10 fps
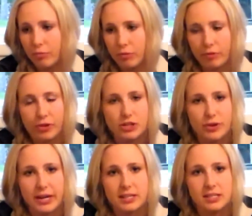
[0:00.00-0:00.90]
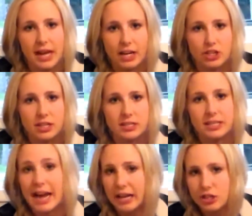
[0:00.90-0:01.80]
refrigerated
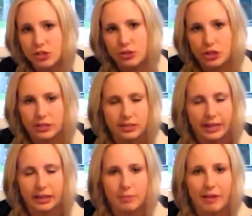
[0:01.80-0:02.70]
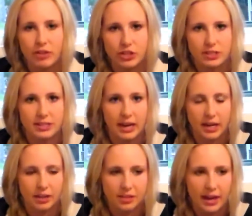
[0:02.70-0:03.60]
sections next to just like the beverages and that
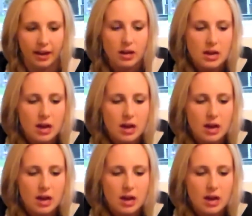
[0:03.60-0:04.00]
kind of thing.